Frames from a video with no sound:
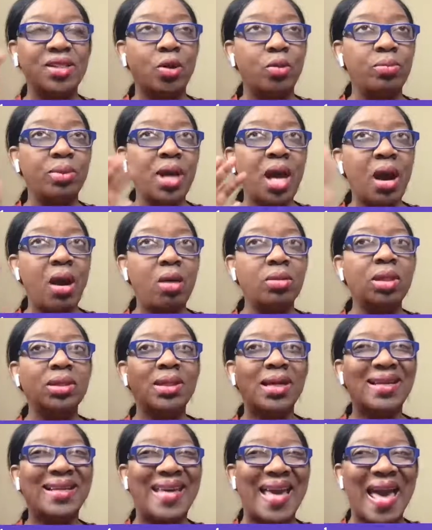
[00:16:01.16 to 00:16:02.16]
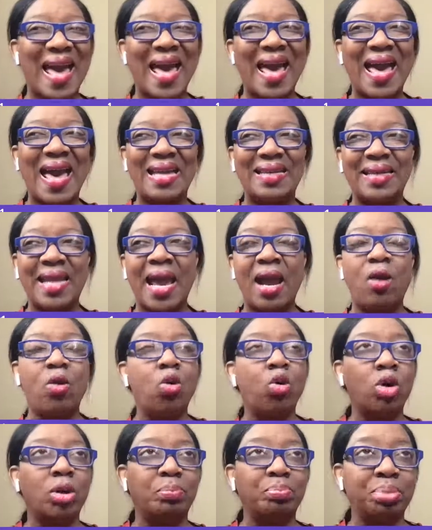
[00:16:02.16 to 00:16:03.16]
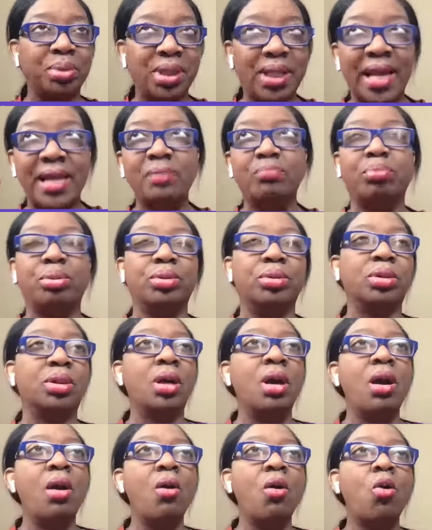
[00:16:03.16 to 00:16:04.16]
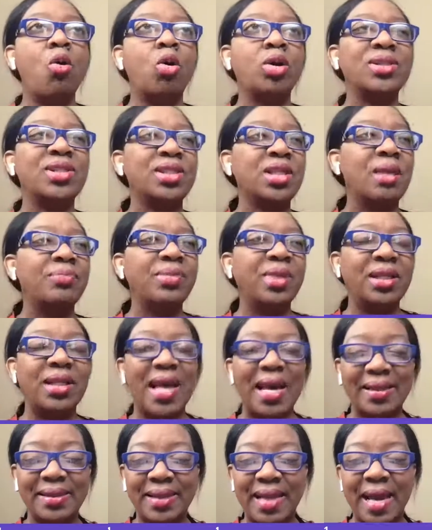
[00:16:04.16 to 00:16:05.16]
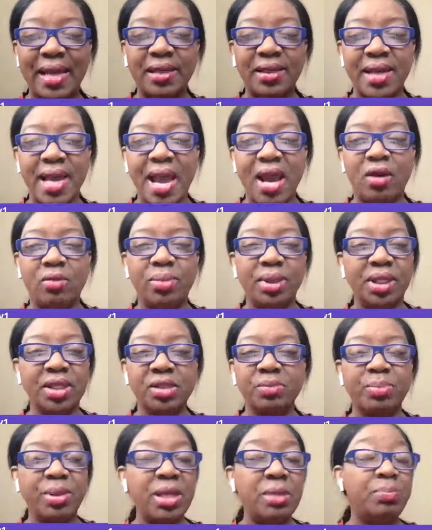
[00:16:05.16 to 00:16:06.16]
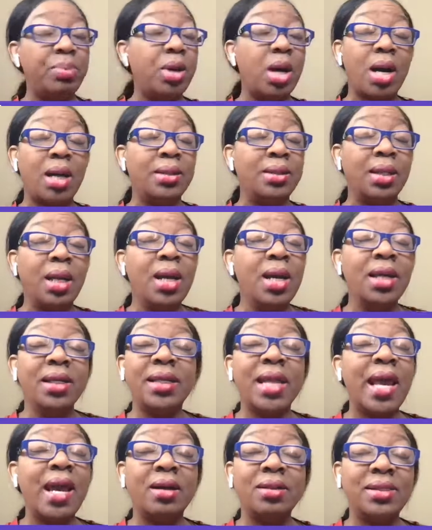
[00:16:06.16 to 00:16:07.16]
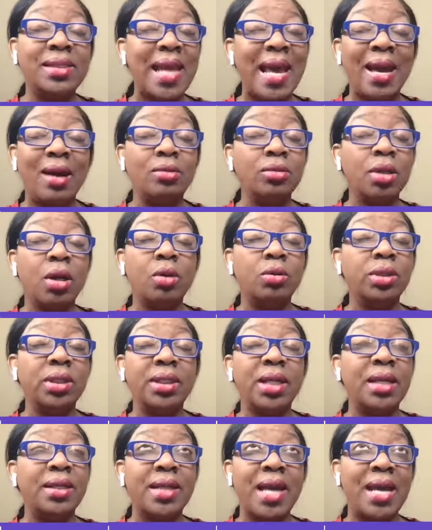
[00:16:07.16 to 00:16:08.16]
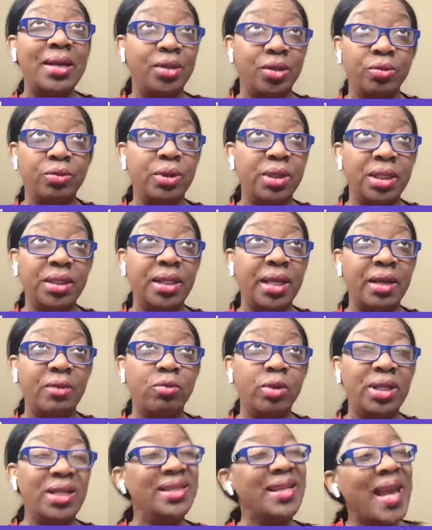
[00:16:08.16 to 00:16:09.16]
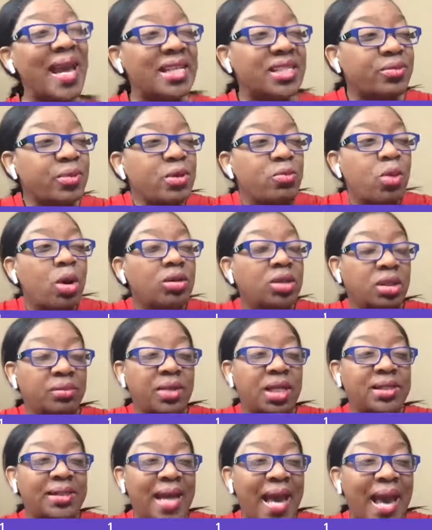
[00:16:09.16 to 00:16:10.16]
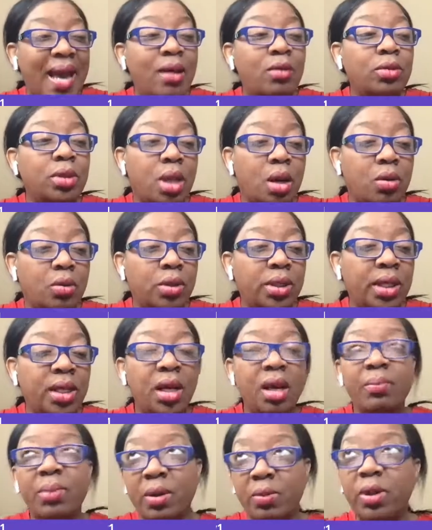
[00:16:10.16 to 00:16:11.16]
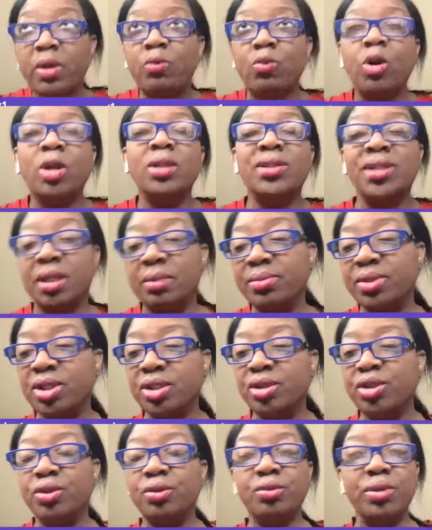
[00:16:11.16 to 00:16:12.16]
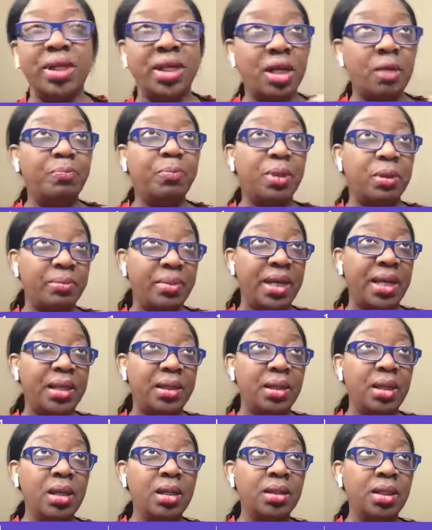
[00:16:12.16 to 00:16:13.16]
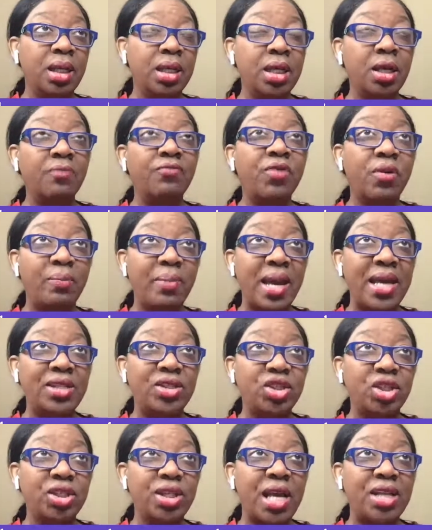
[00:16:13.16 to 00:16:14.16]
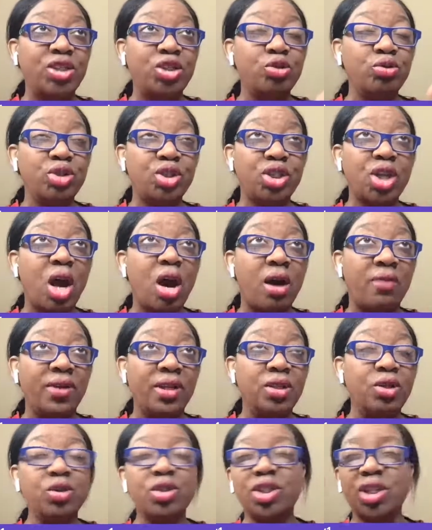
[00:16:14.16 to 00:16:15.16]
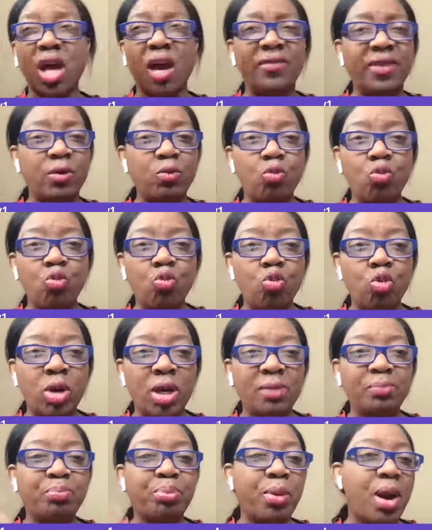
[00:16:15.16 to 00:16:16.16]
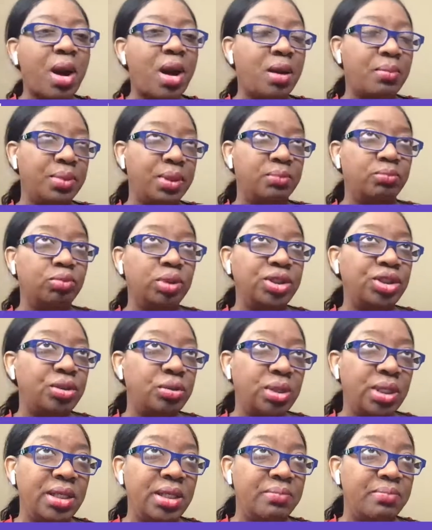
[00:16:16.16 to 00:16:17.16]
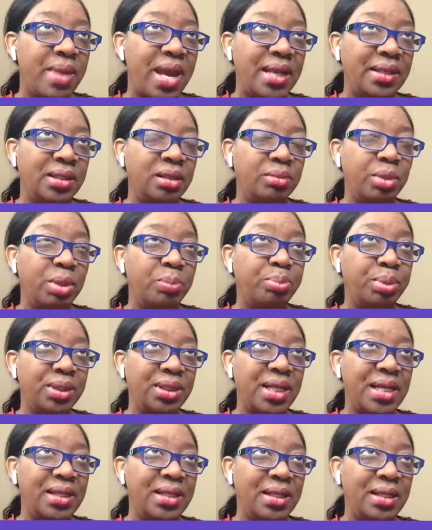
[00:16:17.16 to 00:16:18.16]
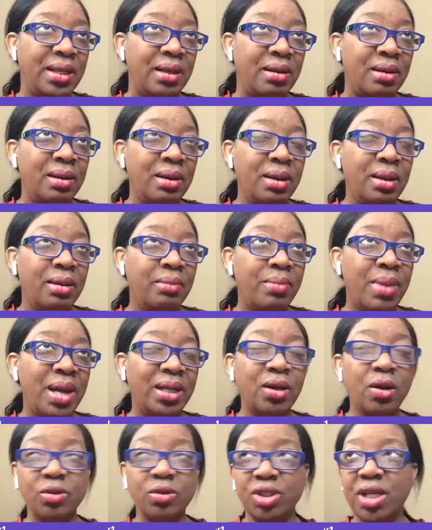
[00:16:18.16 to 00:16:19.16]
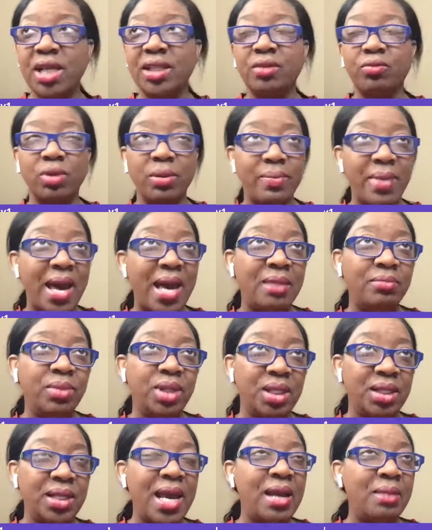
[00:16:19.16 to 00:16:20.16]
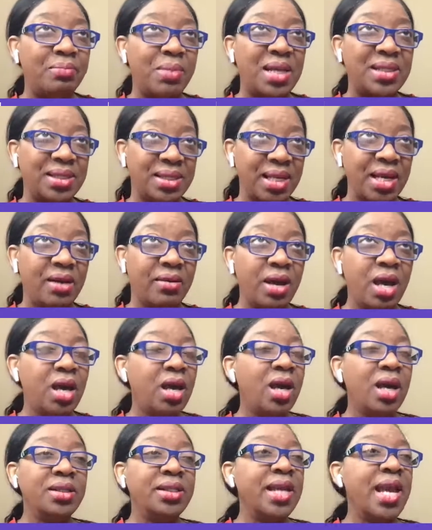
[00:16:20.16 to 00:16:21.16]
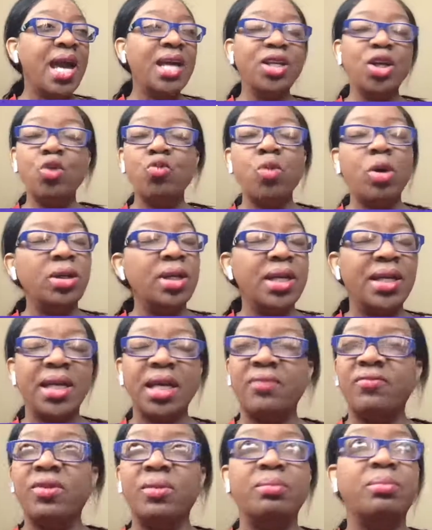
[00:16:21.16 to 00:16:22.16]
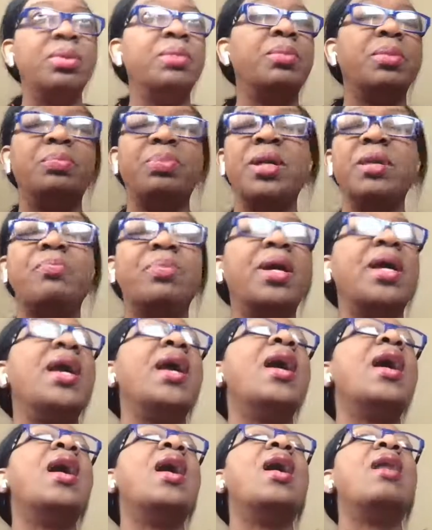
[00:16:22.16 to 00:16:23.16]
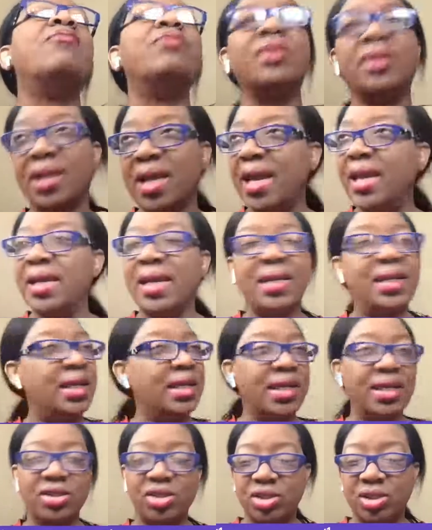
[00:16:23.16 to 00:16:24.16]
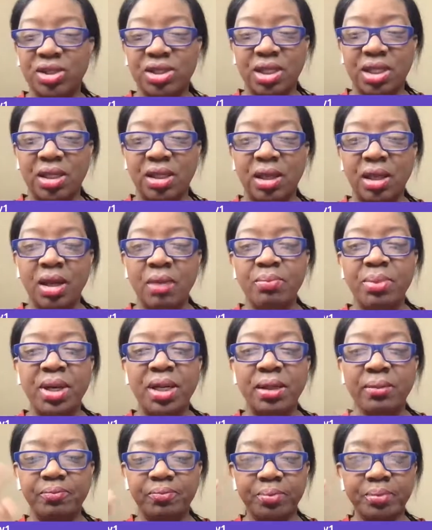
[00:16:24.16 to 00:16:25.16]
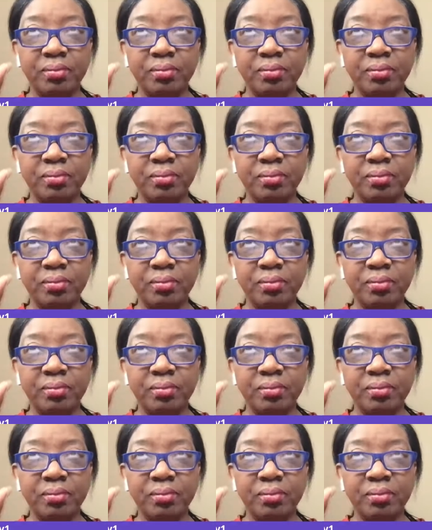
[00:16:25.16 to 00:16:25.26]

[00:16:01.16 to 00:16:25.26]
So call it a guide now or a playbook or something like that now, because people they'll download it and not do anything with it. Yes, we want them to download it, but we want them to implement the information that you solving. You solving one problem with your lead magnet. Let me put that in there. My coach had to remind me of that myself. Yeah, you want to give them people everything in the kitchen sink, but